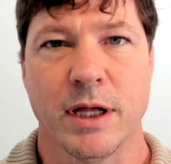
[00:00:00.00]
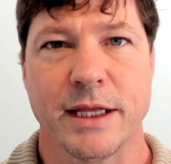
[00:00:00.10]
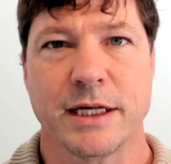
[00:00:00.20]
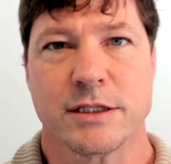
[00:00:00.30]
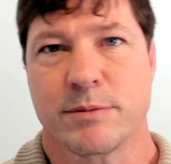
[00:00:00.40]
I
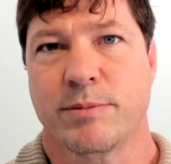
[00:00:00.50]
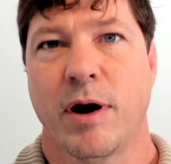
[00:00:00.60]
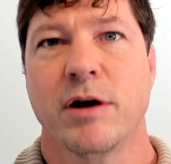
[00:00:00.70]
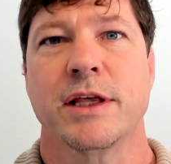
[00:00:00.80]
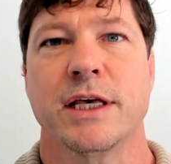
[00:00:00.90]
think
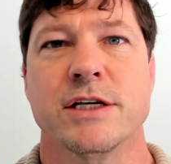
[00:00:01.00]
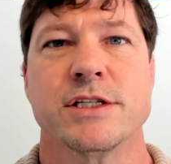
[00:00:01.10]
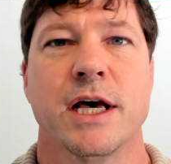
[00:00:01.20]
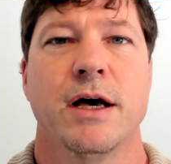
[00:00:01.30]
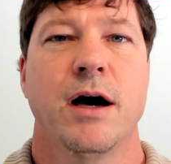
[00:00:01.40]
partly is,
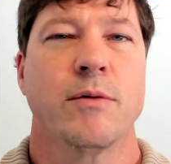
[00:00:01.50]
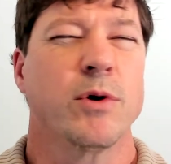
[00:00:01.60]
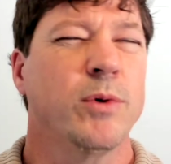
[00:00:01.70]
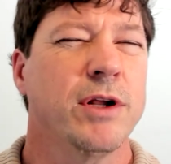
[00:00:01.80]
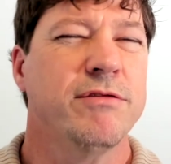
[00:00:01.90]
are we
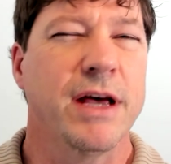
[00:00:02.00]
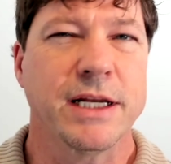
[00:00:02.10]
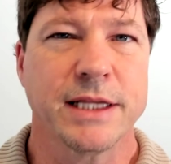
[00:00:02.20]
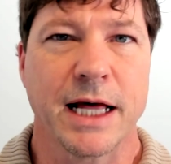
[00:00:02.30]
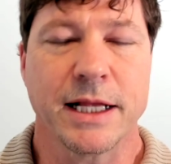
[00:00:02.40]
really
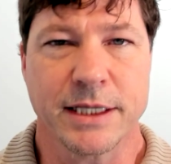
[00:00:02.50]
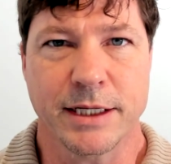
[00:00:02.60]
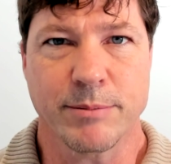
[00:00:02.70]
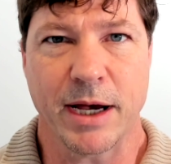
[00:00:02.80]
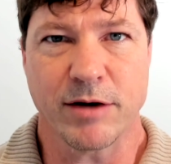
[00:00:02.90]
vetting that and
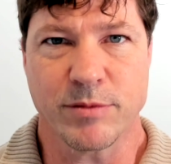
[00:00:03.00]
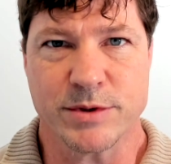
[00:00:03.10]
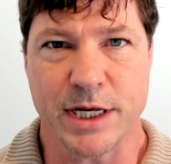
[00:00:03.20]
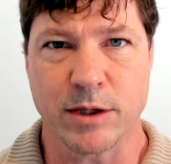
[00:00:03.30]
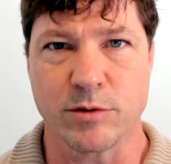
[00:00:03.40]
getting buy-in from
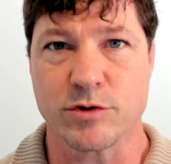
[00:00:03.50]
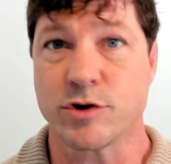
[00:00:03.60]
stakeholders?